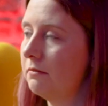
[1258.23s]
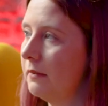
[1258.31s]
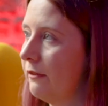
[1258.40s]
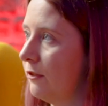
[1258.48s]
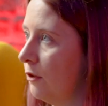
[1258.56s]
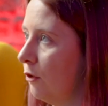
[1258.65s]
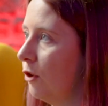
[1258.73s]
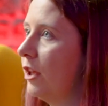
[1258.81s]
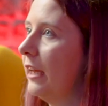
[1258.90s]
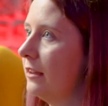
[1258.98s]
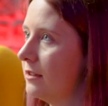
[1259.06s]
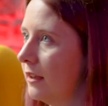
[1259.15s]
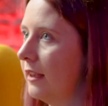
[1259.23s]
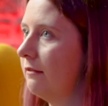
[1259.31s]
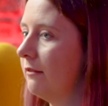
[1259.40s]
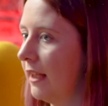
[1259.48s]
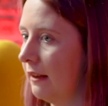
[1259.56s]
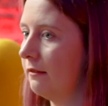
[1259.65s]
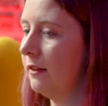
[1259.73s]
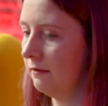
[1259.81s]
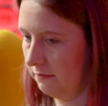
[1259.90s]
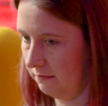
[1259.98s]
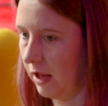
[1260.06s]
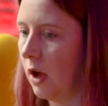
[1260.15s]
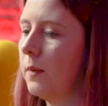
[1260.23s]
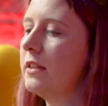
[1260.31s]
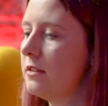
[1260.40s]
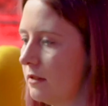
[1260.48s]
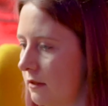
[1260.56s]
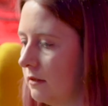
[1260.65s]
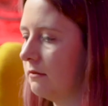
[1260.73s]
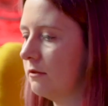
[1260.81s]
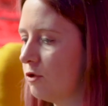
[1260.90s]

if you're looking to go into